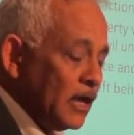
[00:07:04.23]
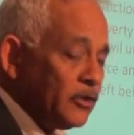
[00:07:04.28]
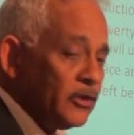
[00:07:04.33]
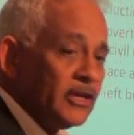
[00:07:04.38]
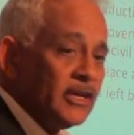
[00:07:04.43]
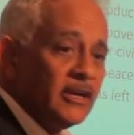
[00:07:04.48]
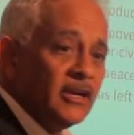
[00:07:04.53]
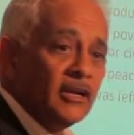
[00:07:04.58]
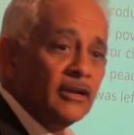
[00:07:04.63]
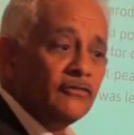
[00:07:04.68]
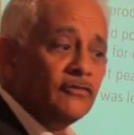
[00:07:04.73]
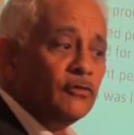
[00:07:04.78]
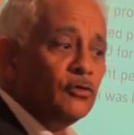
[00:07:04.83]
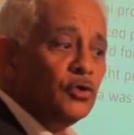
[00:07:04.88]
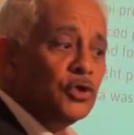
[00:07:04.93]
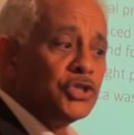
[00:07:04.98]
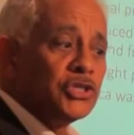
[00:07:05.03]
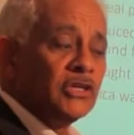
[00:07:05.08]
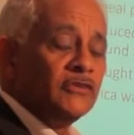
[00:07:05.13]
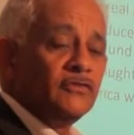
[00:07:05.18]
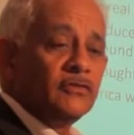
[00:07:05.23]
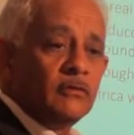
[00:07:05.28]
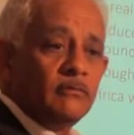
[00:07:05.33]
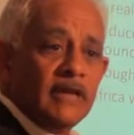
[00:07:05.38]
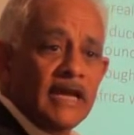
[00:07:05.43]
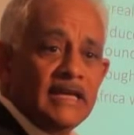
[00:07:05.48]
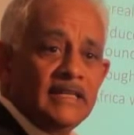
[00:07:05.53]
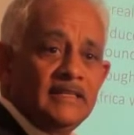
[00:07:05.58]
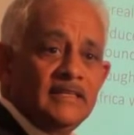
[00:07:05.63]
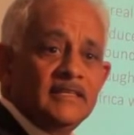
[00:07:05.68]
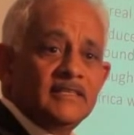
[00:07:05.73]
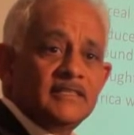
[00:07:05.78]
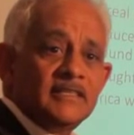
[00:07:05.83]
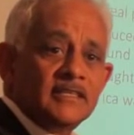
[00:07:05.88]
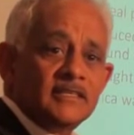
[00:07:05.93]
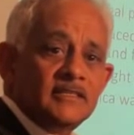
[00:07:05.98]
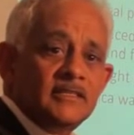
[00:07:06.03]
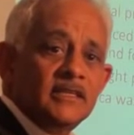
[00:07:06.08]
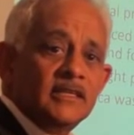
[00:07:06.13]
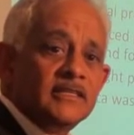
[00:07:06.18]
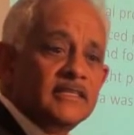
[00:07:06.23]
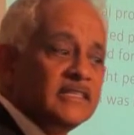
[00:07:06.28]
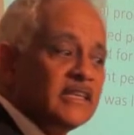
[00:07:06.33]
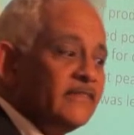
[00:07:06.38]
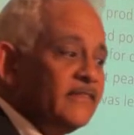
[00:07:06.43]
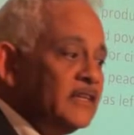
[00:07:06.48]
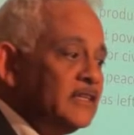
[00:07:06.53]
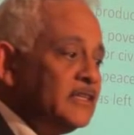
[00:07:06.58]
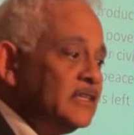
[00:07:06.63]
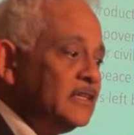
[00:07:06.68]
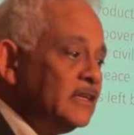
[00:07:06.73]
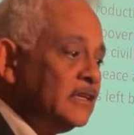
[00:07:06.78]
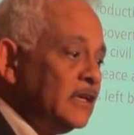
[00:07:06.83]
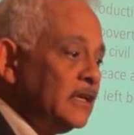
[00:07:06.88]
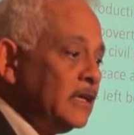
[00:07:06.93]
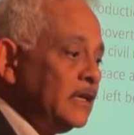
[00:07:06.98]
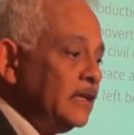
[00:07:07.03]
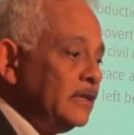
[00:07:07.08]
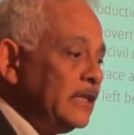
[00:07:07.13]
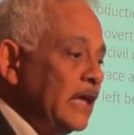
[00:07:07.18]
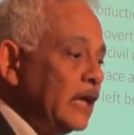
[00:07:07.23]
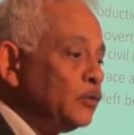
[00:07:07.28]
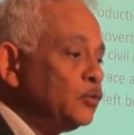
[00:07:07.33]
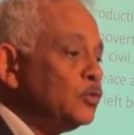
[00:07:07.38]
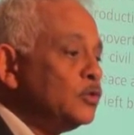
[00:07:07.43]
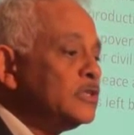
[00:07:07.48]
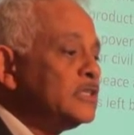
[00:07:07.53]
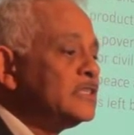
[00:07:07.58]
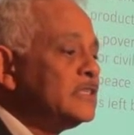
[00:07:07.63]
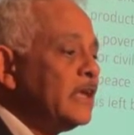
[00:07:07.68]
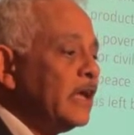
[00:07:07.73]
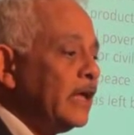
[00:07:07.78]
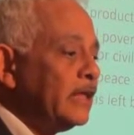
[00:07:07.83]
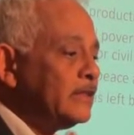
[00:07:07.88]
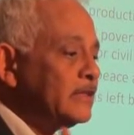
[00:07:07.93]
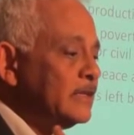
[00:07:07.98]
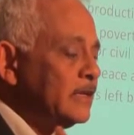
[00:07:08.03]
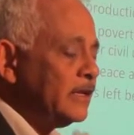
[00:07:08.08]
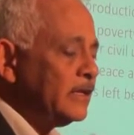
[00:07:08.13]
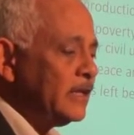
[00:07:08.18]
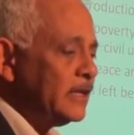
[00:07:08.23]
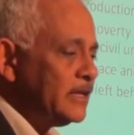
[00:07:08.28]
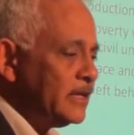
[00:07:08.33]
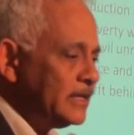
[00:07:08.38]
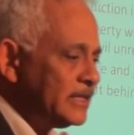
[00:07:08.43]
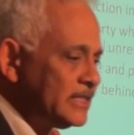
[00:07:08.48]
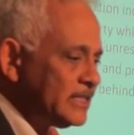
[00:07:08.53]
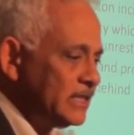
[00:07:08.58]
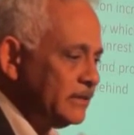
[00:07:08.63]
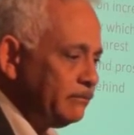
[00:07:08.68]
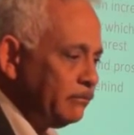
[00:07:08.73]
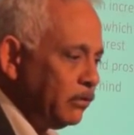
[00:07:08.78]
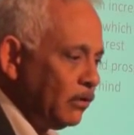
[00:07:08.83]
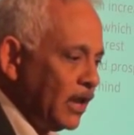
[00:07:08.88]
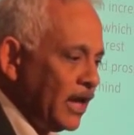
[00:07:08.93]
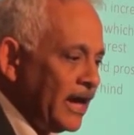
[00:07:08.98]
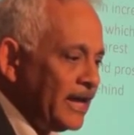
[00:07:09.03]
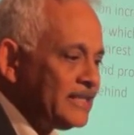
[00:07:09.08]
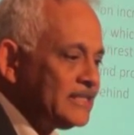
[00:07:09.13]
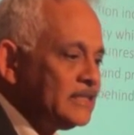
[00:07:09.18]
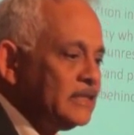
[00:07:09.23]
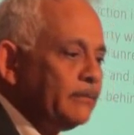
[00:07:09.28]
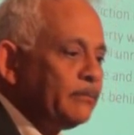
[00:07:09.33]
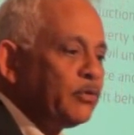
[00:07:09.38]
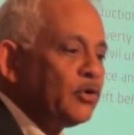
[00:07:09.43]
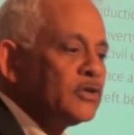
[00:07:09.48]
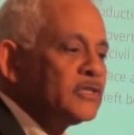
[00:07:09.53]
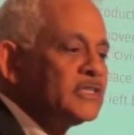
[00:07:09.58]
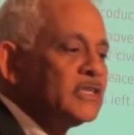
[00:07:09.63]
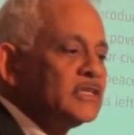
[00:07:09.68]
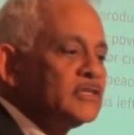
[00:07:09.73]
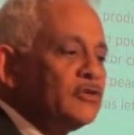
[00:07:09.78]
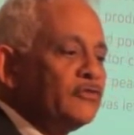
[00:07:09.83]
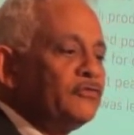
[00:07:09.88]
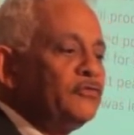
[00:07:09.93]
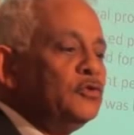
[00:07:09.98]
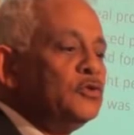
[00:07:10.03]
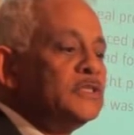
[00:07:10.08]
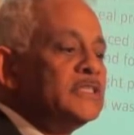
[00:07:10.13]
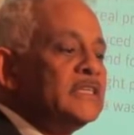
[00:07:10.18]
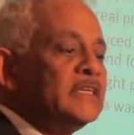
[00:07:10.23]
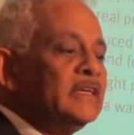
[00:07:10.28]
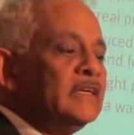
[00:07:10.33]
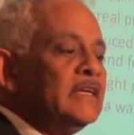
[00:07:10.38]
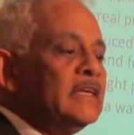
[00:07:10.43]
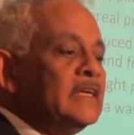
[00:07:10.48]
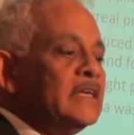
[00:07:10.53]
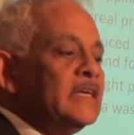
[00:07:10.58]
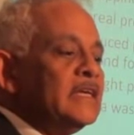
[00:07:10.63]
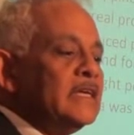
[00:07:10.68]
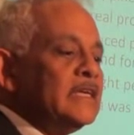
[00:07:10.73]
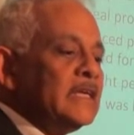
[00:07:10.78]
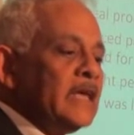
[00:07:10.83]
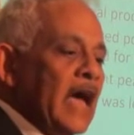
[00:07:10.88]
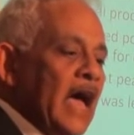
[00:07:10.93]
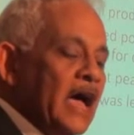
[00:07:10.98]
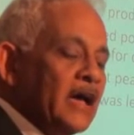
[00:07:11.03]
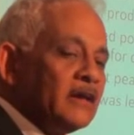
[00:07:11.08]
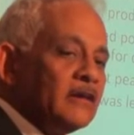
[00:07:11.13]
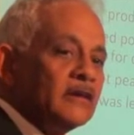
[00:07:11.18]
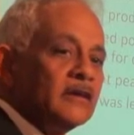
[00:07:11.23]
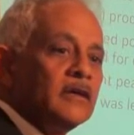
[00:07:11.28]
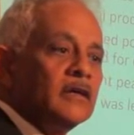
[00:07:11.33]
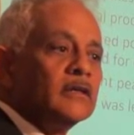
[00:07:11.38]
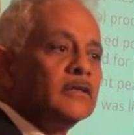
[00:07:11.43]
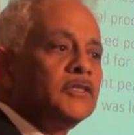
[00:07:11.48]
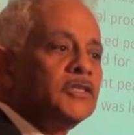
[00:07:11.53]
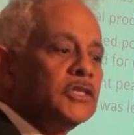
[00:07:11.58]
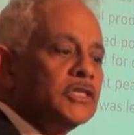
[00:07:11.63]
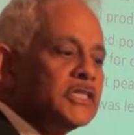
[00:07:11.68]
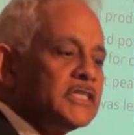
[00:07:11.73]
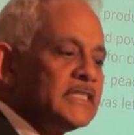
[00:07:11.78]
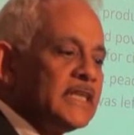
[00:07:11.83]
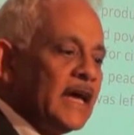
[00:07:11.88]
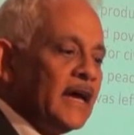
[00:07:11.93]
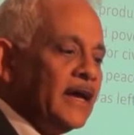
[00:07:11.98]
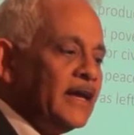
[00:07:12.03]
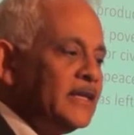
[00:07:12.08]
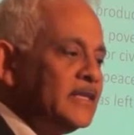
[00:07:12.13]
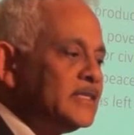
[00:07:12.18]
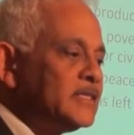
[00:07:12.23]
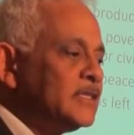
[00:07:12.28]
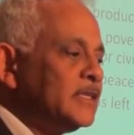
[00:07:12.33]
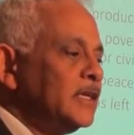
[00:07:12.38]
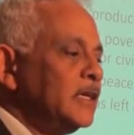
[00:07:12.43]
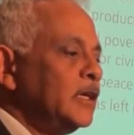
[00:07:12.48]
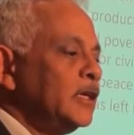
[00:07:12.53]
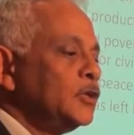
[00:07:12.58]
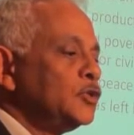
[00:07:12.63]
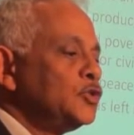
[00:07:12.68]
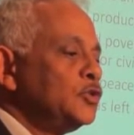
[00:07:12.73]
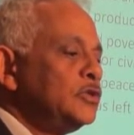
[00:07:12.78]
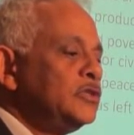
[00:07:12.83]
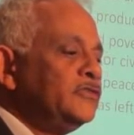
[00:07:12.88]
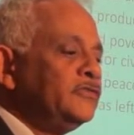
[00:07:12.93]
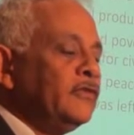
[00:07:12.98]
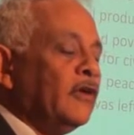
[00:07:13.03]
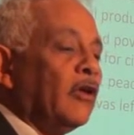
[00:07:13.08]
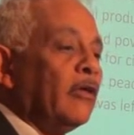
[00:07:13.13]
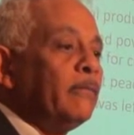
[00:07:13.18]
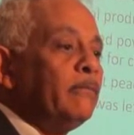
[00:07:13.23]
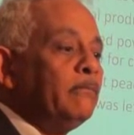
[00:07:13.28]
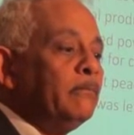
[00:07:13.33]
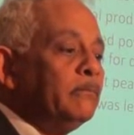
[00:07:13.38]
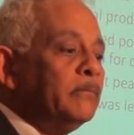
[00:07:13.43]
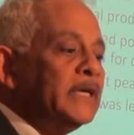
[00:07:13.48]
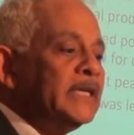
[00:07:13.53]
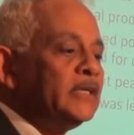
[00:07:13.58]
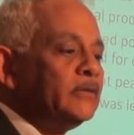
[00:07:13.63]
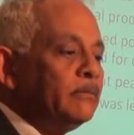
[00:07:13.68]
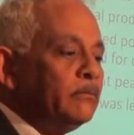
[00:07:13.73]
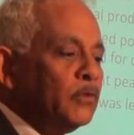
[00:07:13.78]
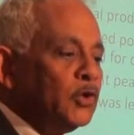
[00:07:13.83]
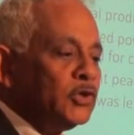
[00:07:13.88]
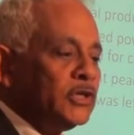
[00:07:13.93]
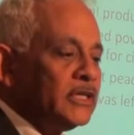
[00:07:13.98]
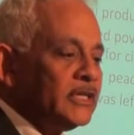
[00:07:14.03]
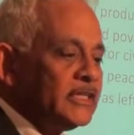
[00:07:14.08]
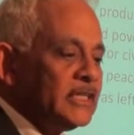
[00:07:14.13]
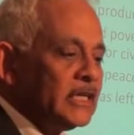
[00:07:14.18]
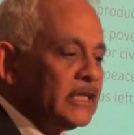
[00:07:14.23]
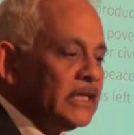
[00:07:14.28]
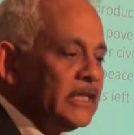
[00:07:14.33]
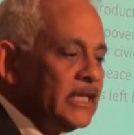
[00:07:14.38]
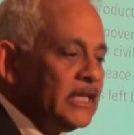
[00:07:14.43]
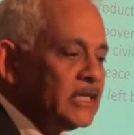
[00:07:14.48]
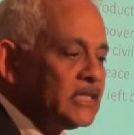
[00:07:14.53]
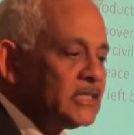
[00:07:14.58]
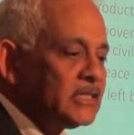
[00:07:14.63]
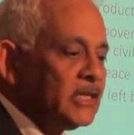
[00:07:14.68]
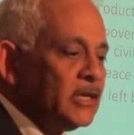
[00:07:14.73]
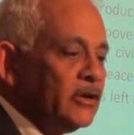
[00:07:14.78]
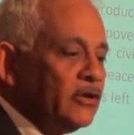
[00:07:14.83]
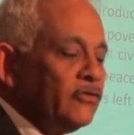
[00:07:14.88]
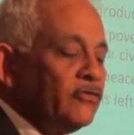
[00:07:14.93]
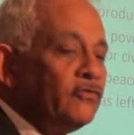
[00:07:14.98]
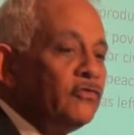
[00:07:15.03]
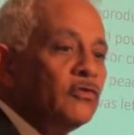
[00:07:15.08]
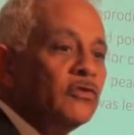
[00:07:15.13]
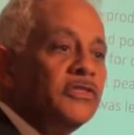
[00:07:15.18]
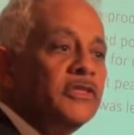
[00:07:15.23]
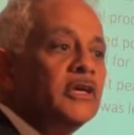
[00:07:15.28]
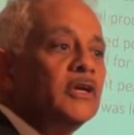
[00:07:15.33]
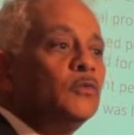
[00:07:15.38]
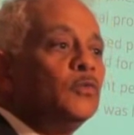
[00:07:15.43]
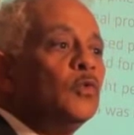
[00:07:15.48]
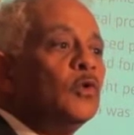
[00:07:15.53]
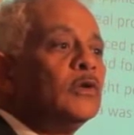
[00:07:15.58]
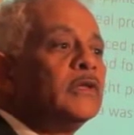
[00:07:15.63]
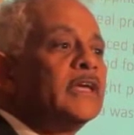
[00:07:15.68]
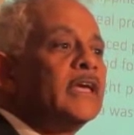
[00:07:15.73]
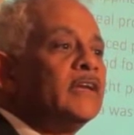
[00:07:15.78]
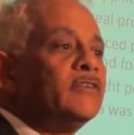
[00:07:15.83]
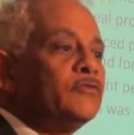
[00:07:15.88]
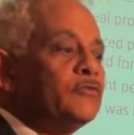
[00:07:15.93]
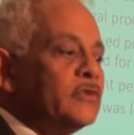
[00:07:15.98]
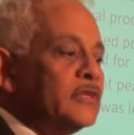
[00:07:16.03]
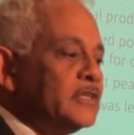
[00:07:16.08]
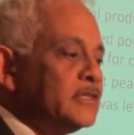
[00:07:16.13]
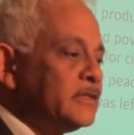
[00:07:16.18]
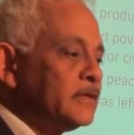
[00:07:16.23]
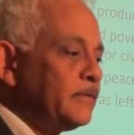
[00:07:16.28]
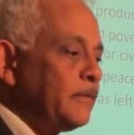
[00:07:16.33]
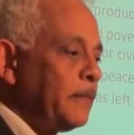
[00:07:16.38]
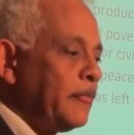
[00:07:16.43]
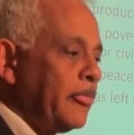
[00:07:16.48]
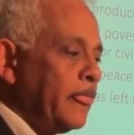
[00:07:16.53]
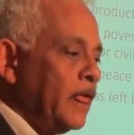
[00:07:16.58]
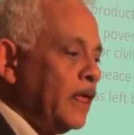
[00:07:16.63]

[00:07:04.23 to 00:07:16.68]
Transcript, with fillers: Now the Green Revolution from 1960 and 70, that was, it symbolized the process of using agriculture science to develop modern techniques for third world countries.